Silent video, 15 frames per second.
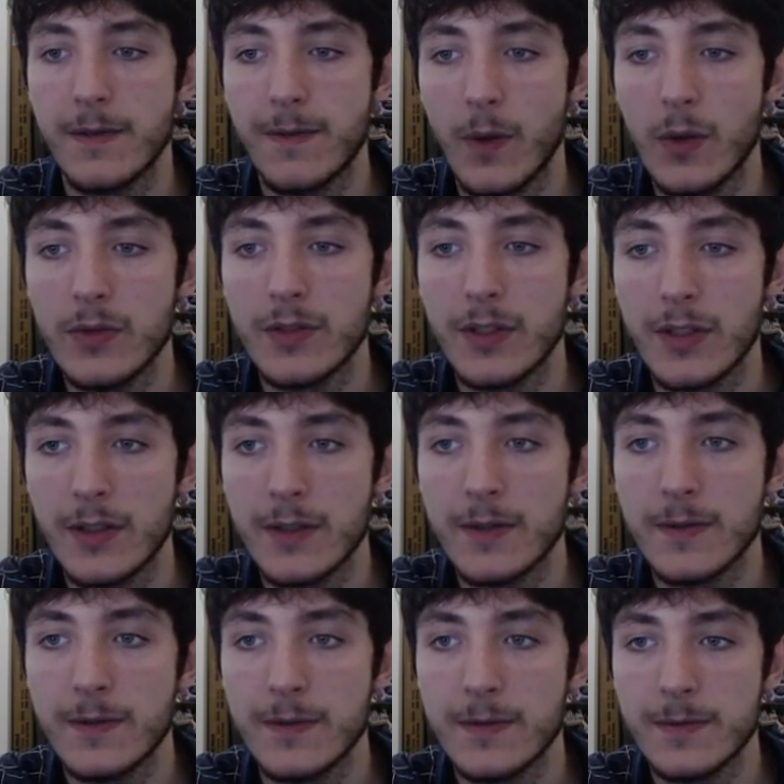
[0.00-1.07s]
folder,
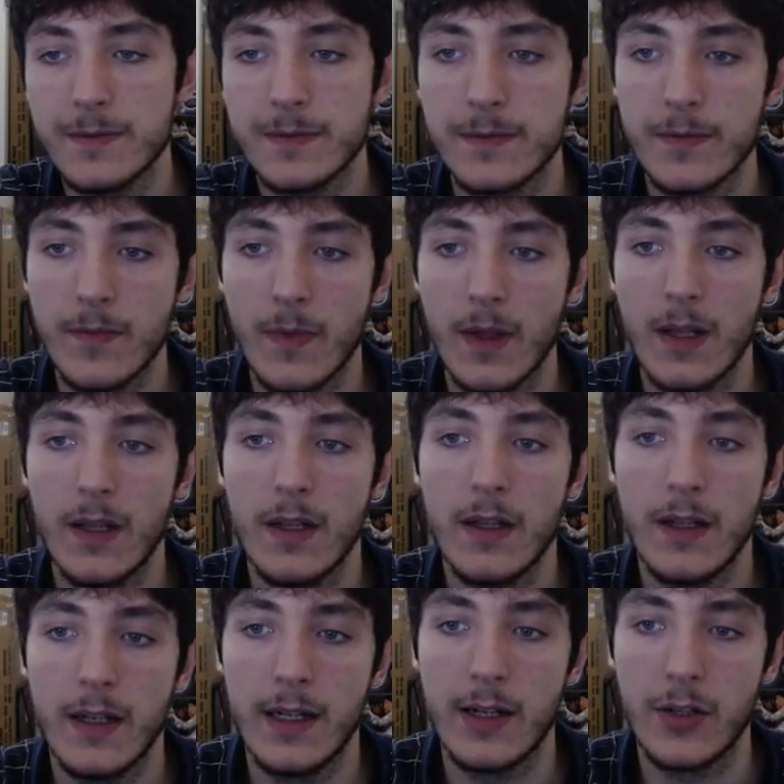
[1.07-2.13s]

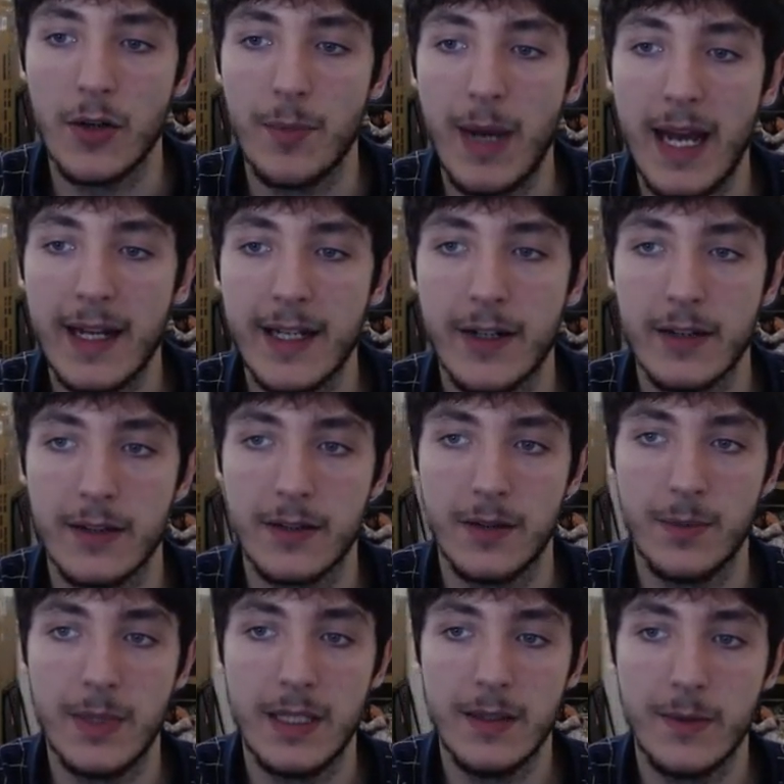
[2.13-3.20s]
and I'll go back here a little
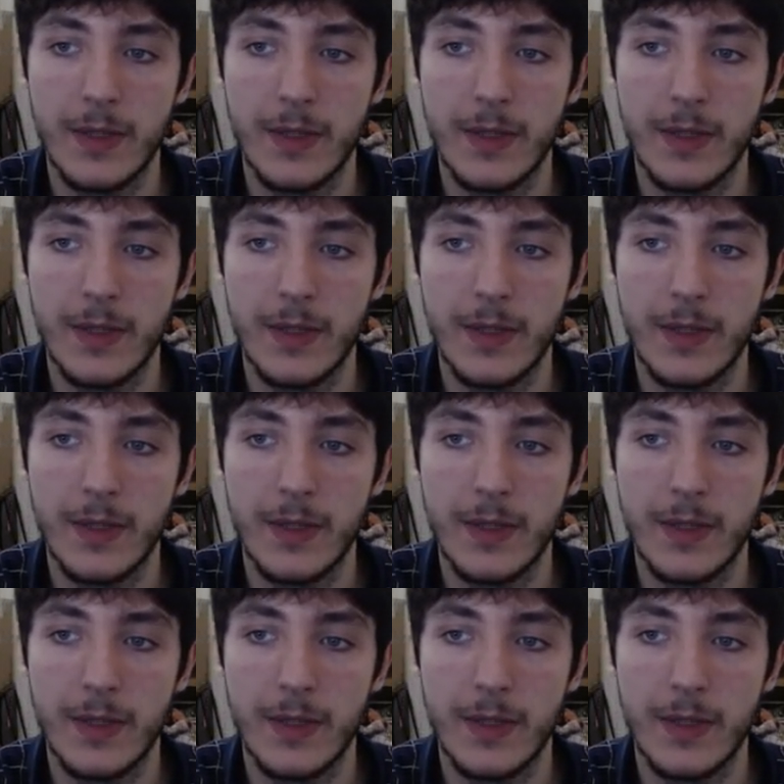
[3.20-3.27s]
bit.